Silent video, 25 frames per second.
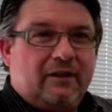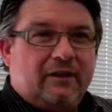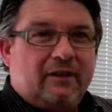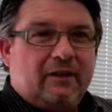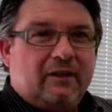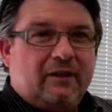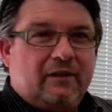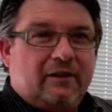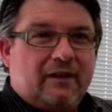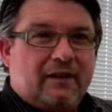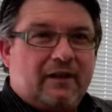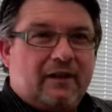
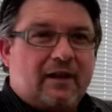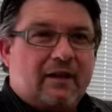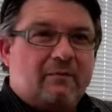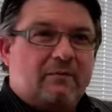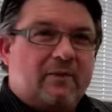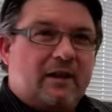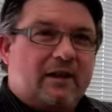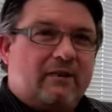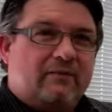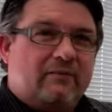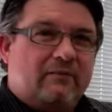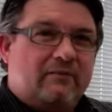I came
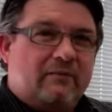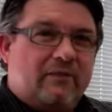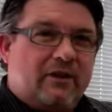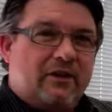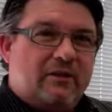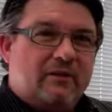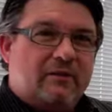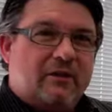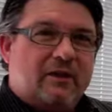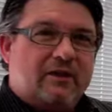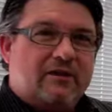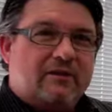back from
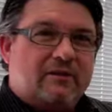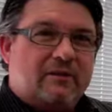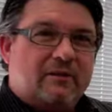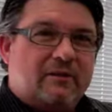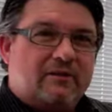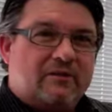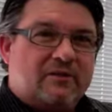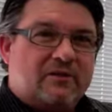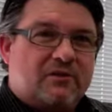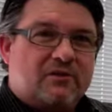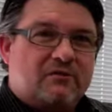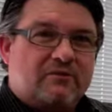US. I
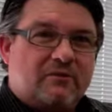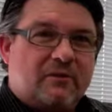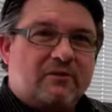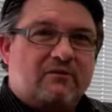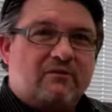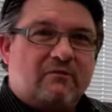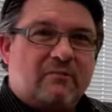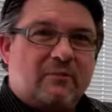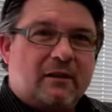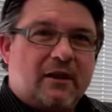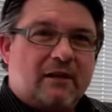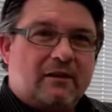was a
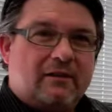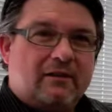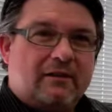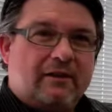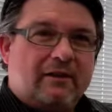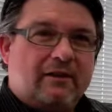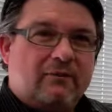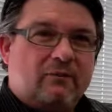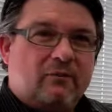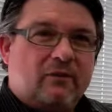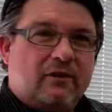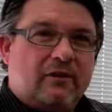director of
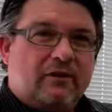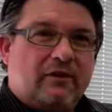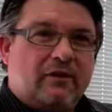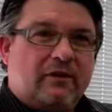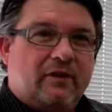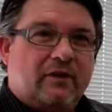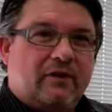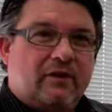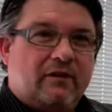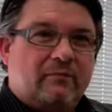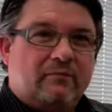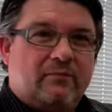marketing with
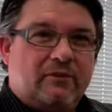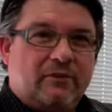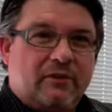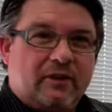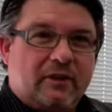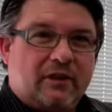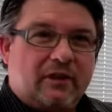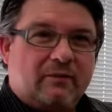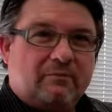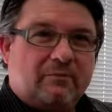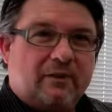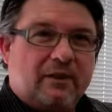a computer
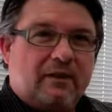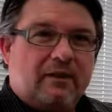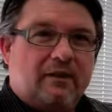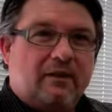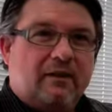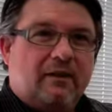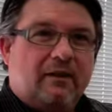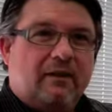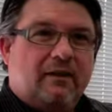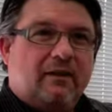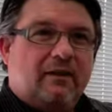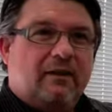company
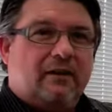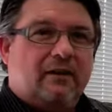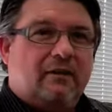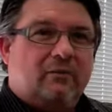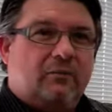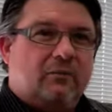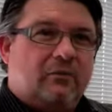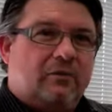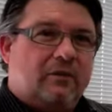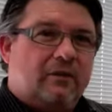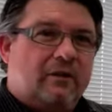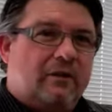
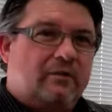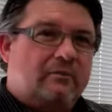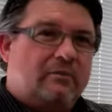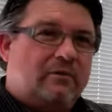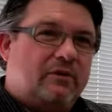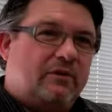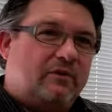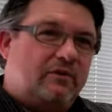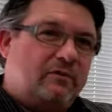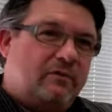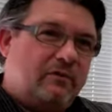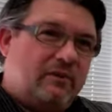working
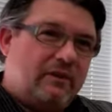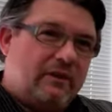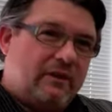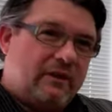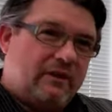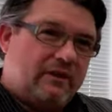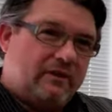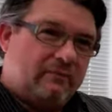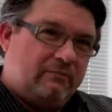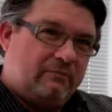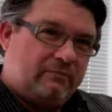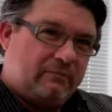
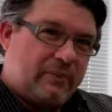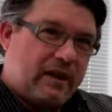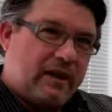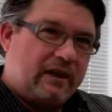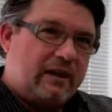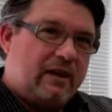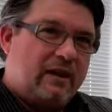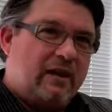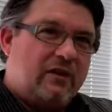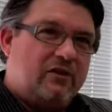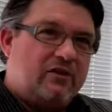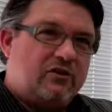between
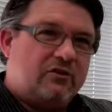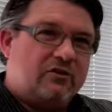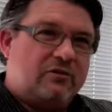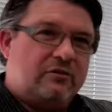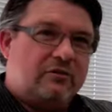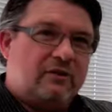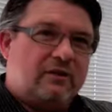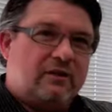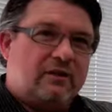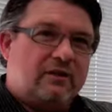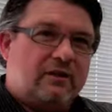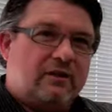Pac
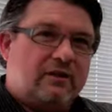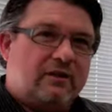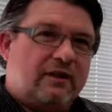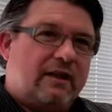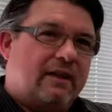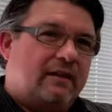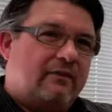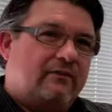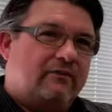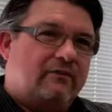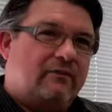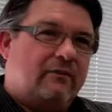Asia and
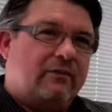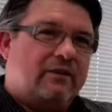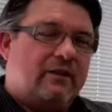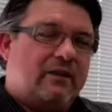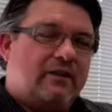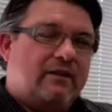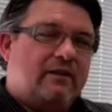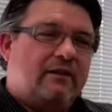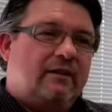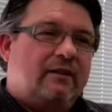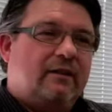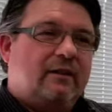
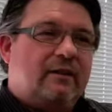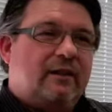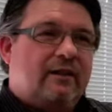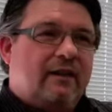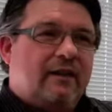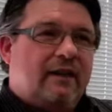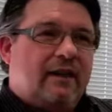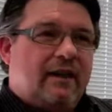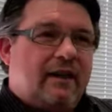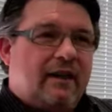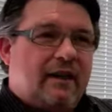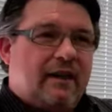California,
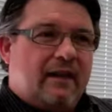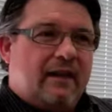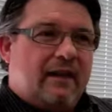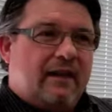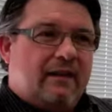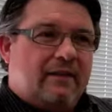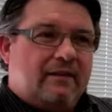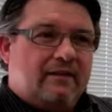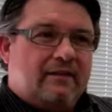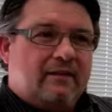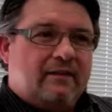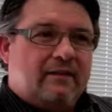
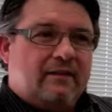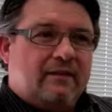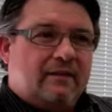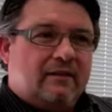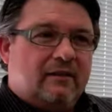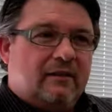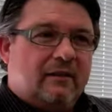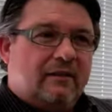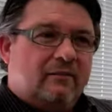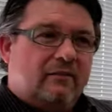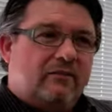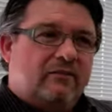and
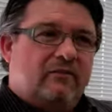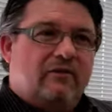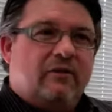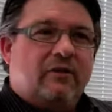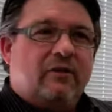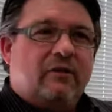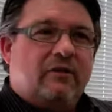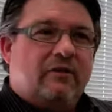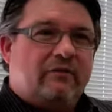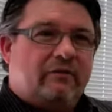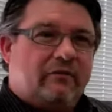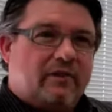I was
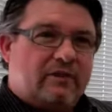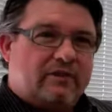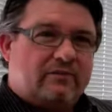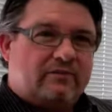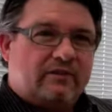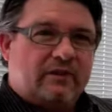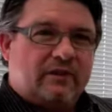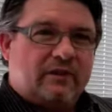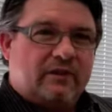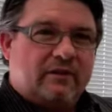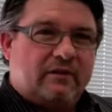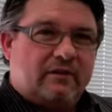very
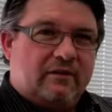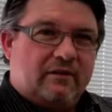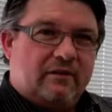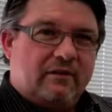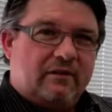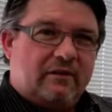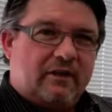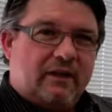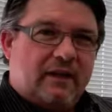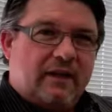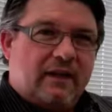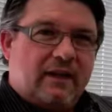frustrated
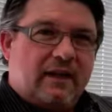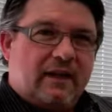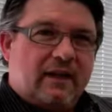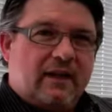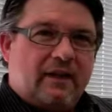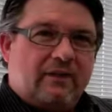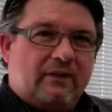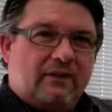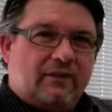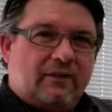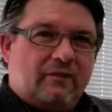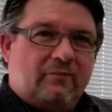that
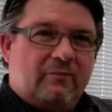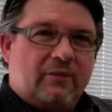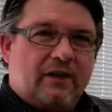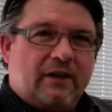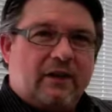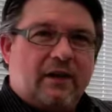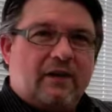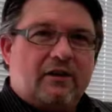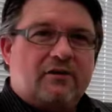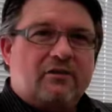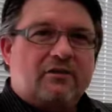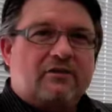as a
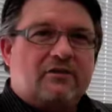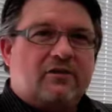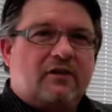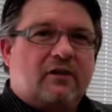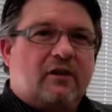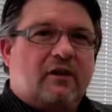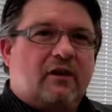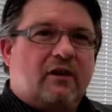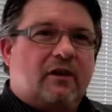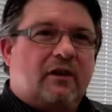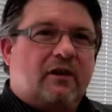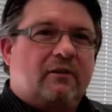communications
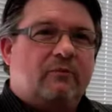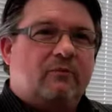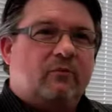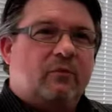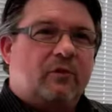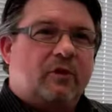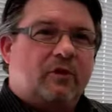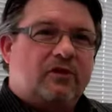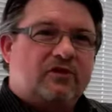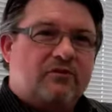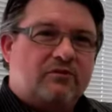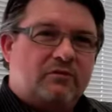guy,
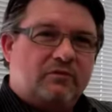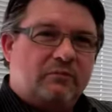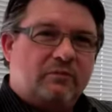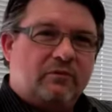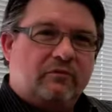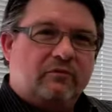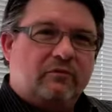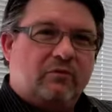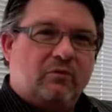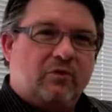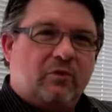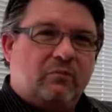when I stood
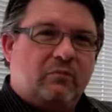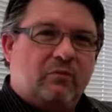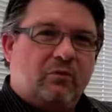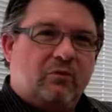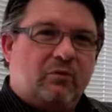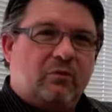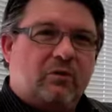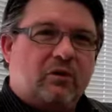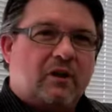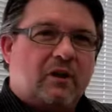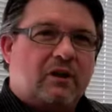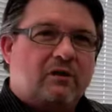before the
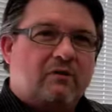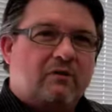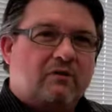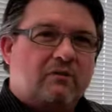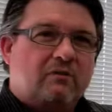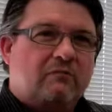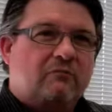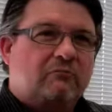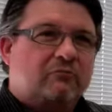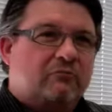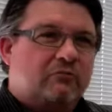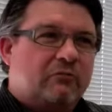board, I
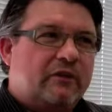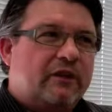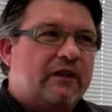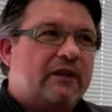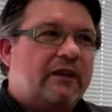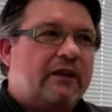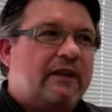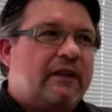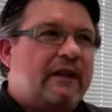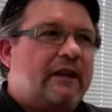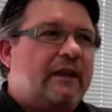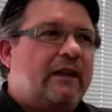
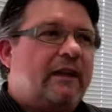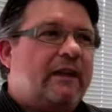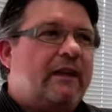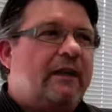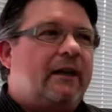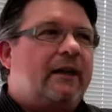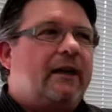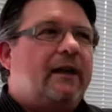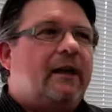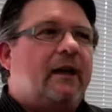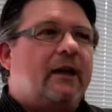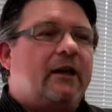
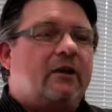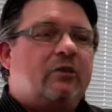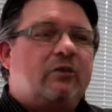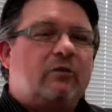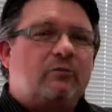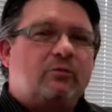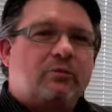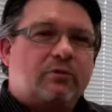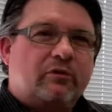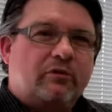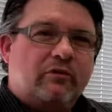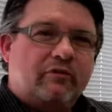
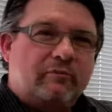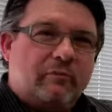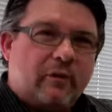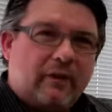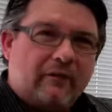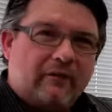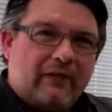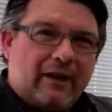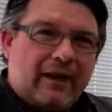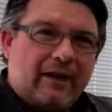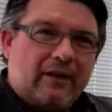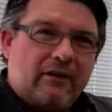couldn't prove my
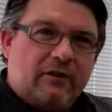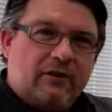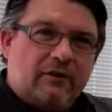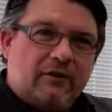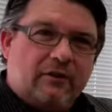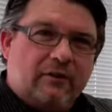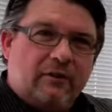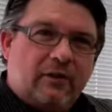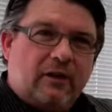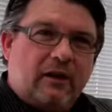value.